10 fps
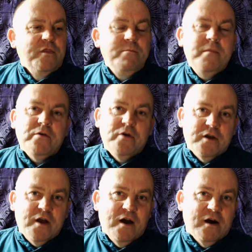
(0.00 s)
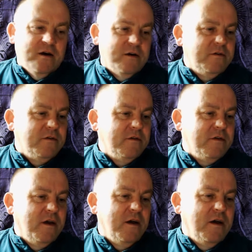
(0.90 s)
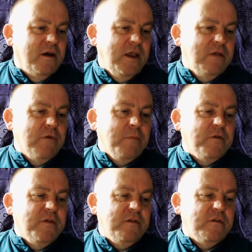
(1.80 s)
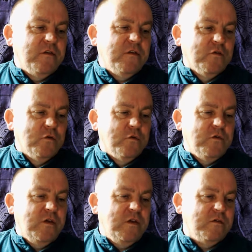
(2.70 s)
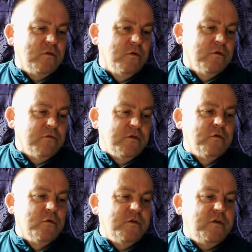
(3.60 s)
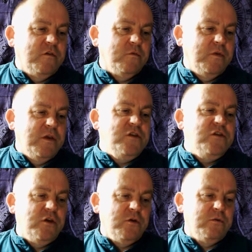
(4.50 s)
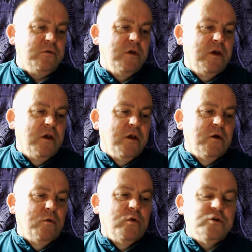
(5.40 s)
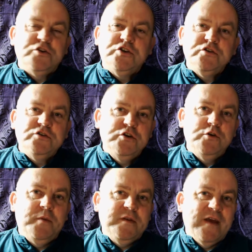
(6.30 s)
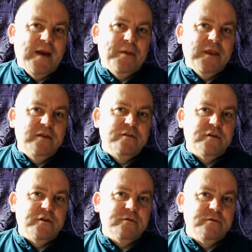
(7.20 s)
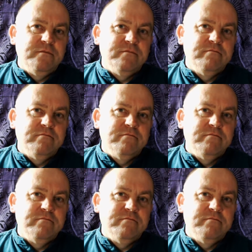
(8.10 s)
the Mirror card, it represents the sources or the resources within you. What should you be tapping into?